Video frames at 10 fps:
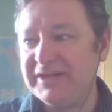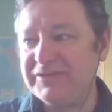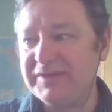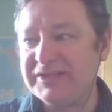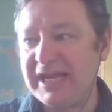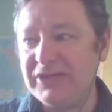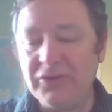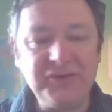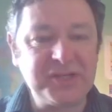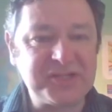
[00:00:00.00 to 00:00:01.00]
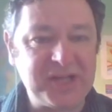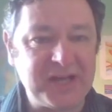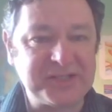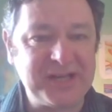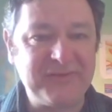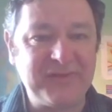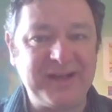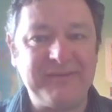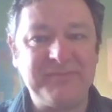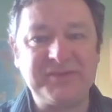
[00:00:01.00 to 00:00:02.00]
shall we say, non-discursive,
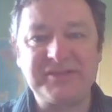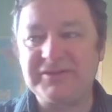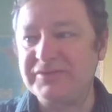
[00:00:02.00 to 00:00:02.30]
sort of